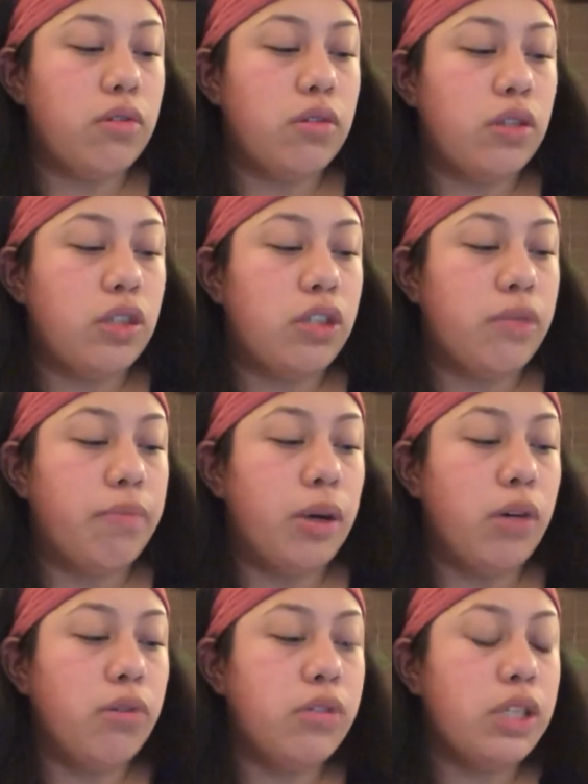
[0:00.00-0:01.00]

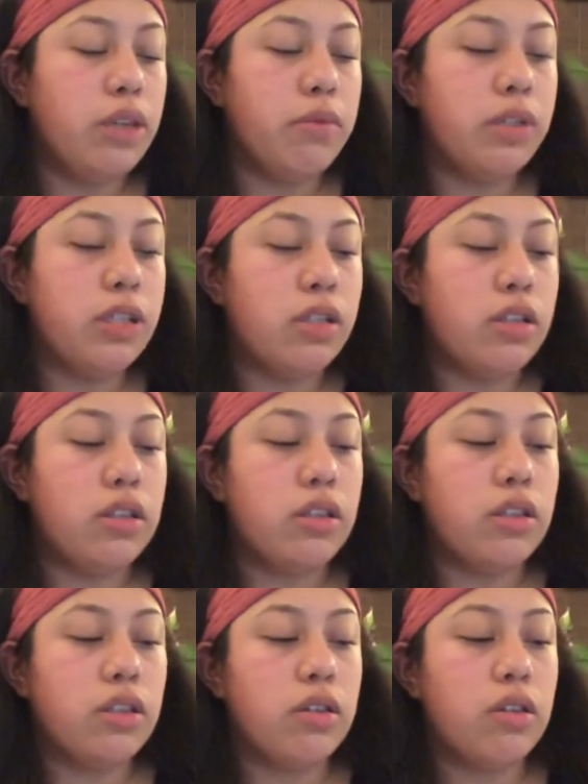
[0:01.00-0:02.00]
Suppose he was
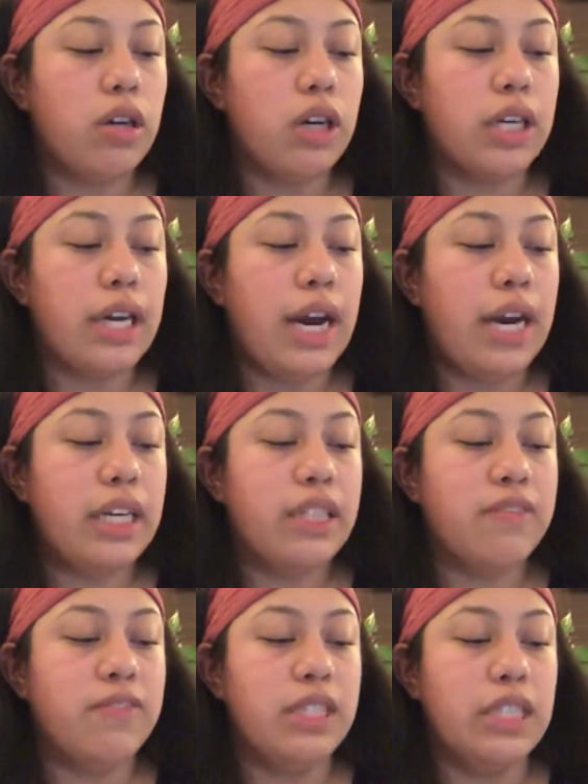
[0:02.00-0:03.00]
a kind
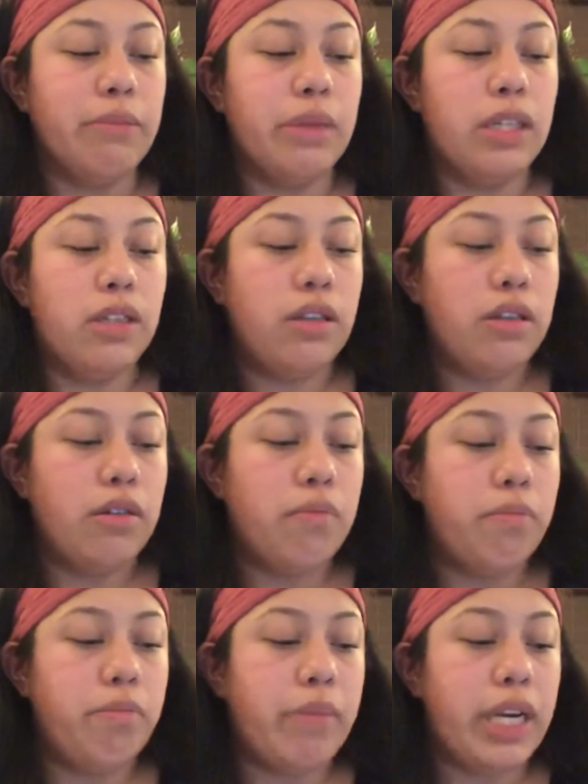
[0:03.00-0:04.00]
of demon
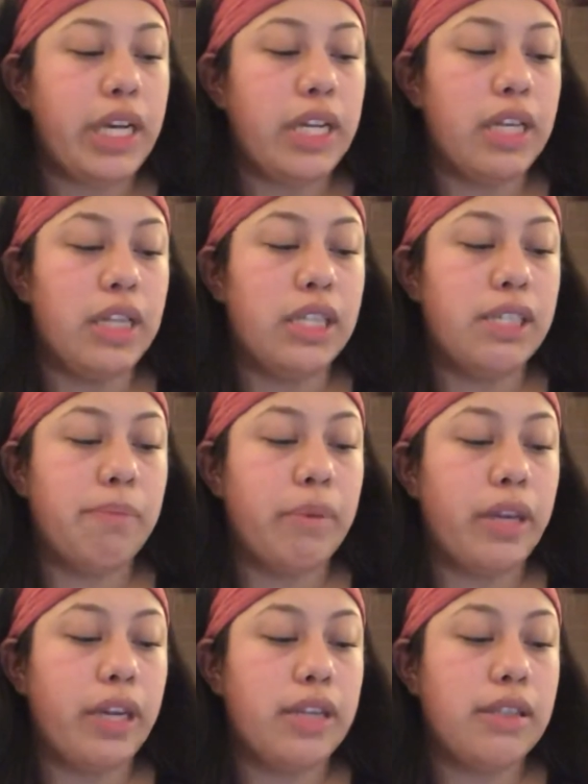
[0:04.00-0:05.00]
made in this
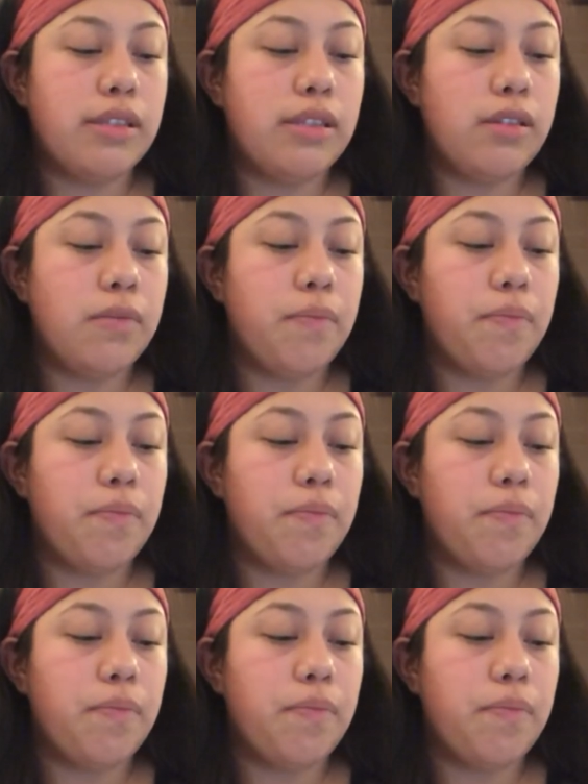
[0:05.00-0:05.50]
place.